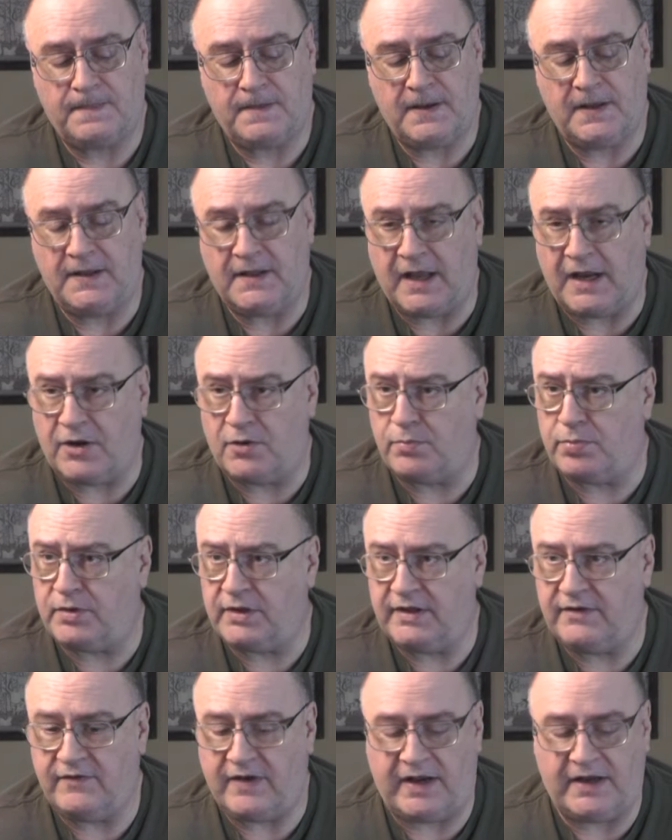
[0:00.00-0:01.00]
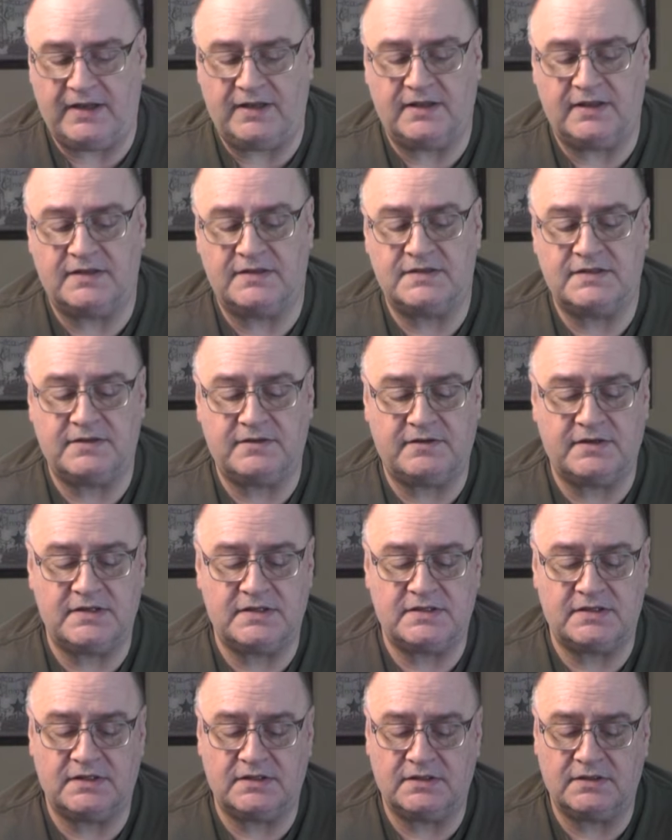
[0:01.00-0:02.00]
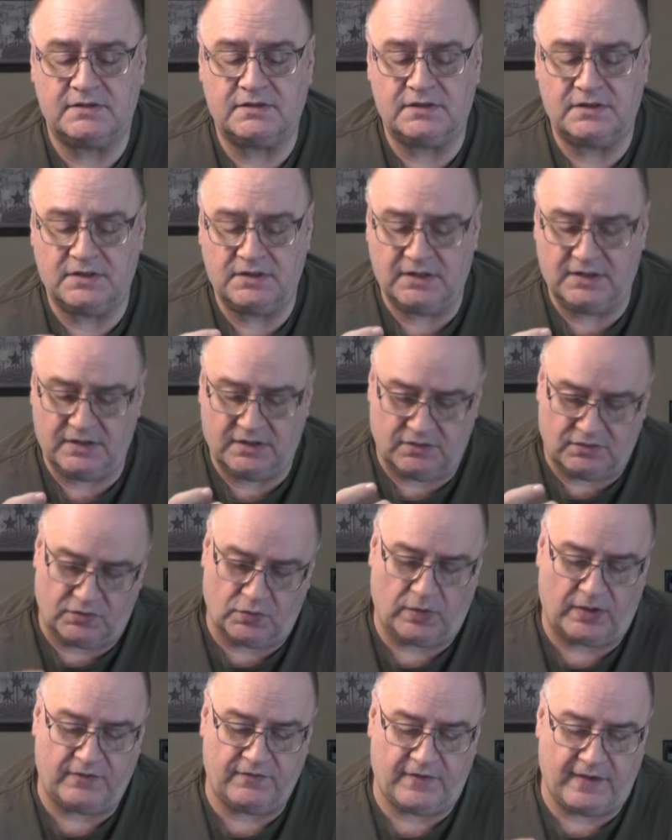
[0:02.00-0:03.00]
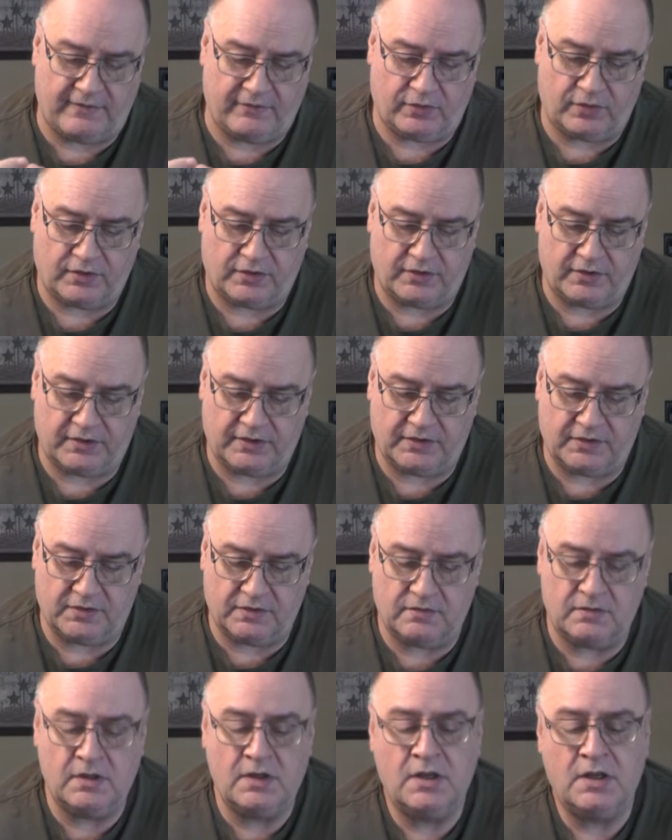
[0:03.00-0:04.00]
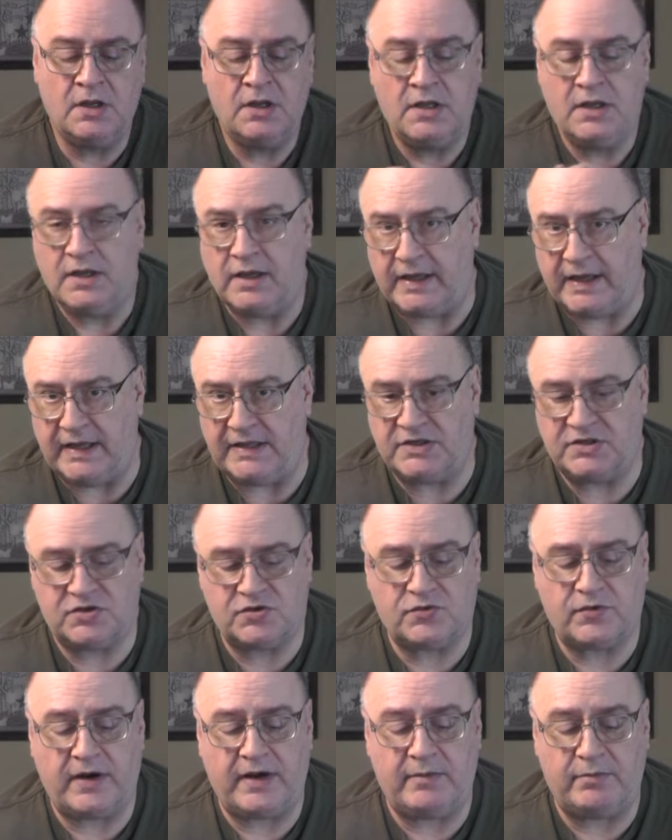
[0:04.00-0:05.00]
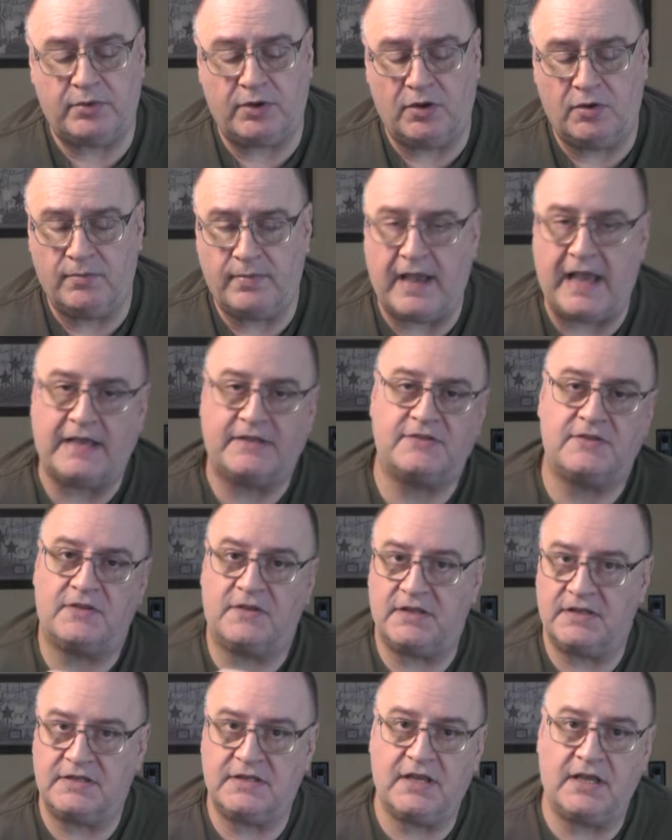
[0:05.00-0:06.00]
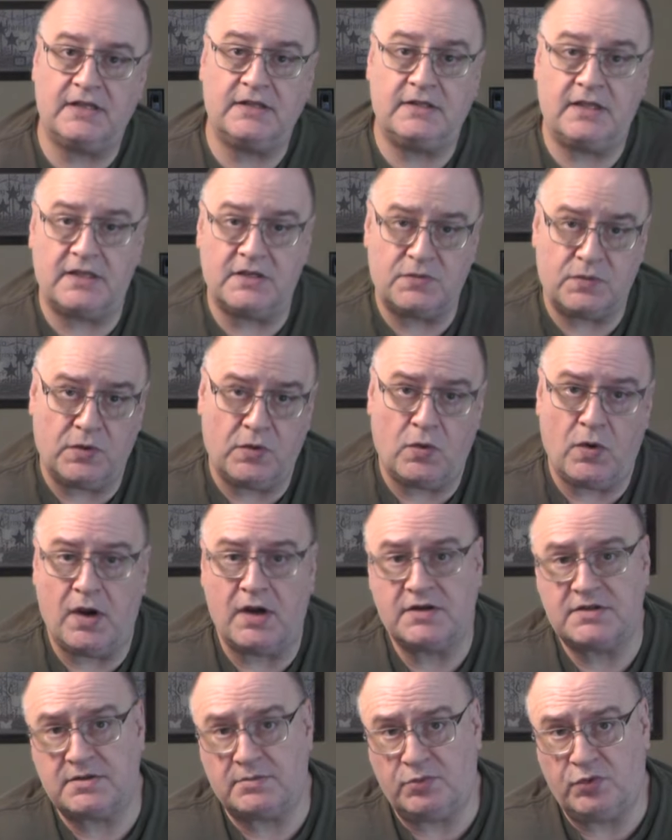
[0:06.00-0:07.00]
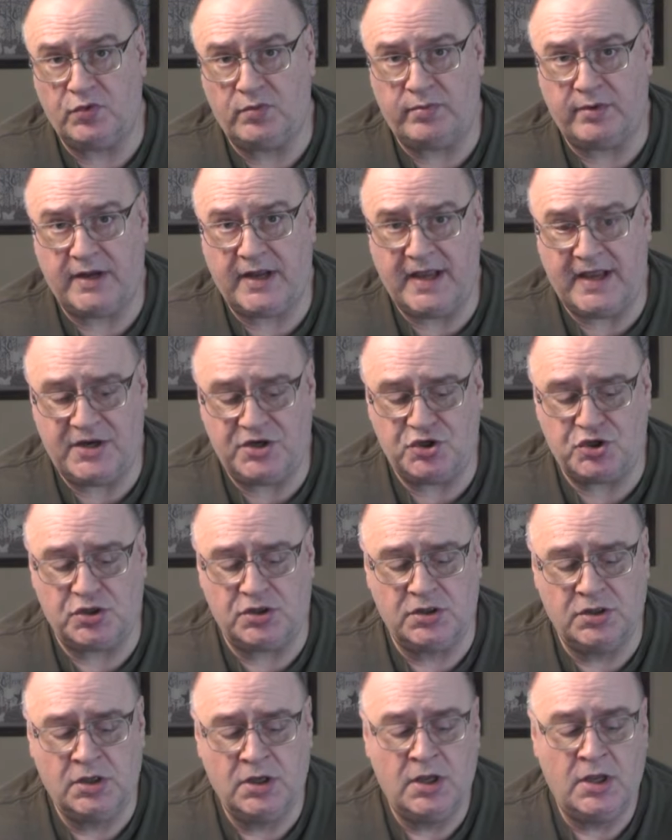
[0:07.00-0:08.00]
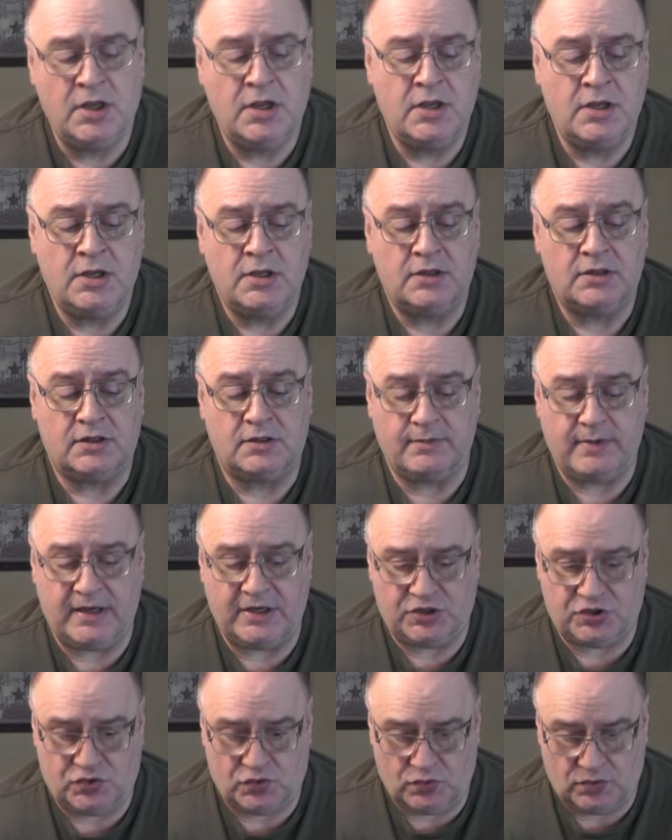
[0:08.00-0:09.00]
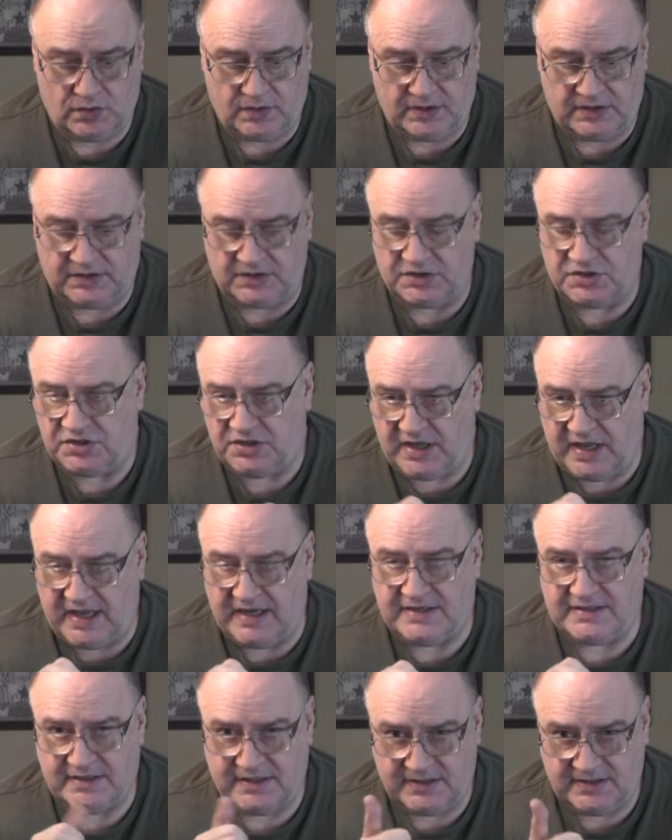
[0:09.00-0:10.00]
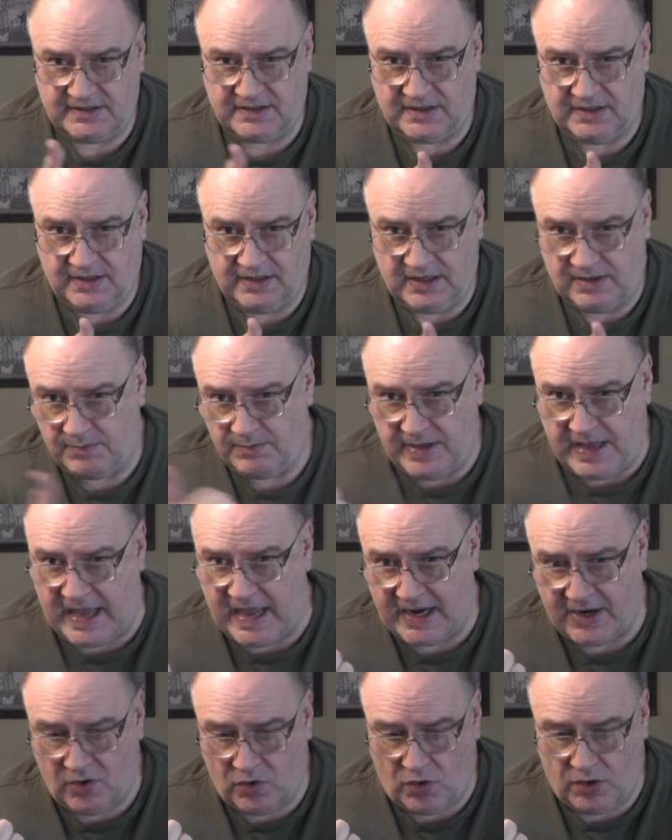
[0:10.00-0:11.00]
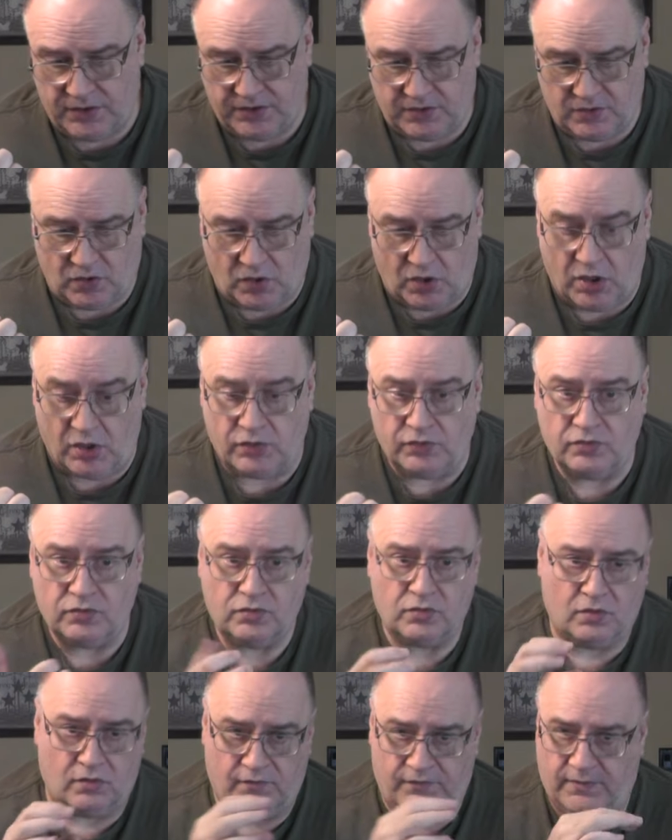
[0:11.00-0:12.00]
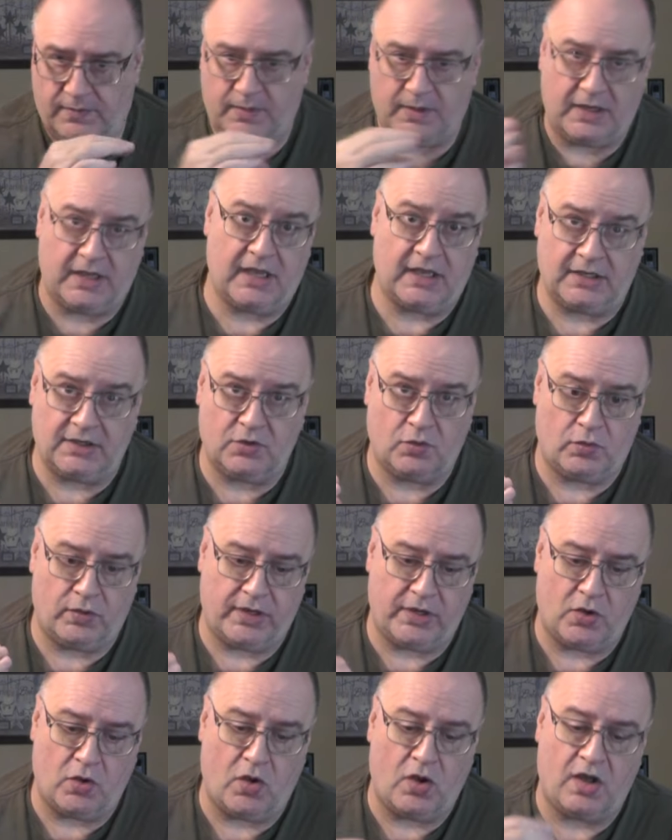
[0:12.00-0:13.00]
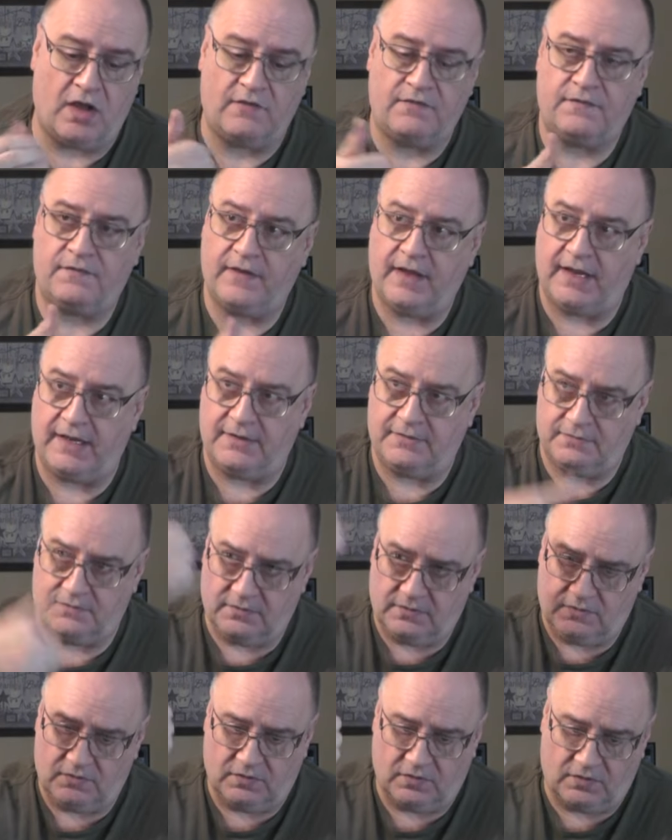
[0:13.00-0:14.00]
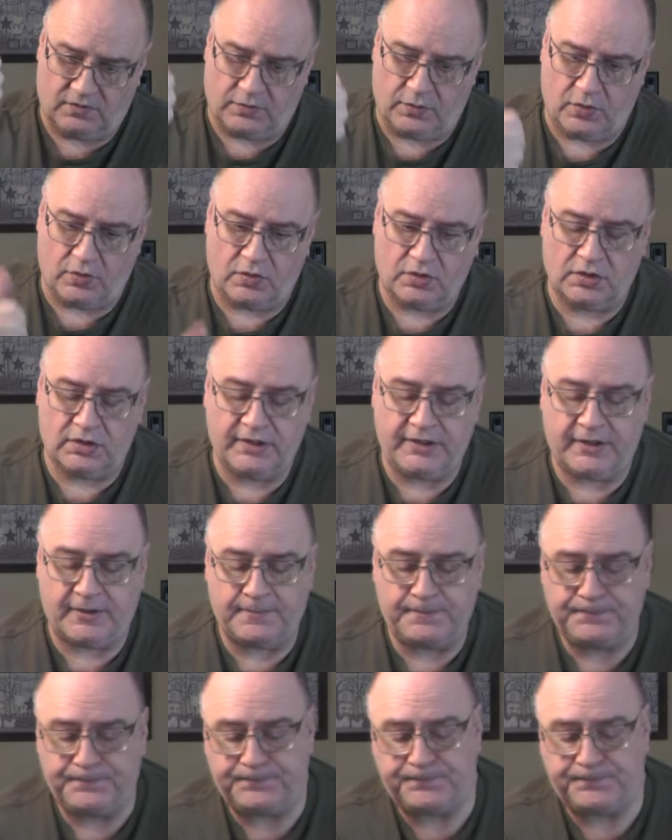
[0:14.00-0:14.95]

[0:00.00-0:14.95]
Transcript: And I don't believe any of the series, the, the 25 or the 32. It's straight blowback. So this gun does require some lubrication to make sure that the casings can come back on the on from the gun going off and throw clear.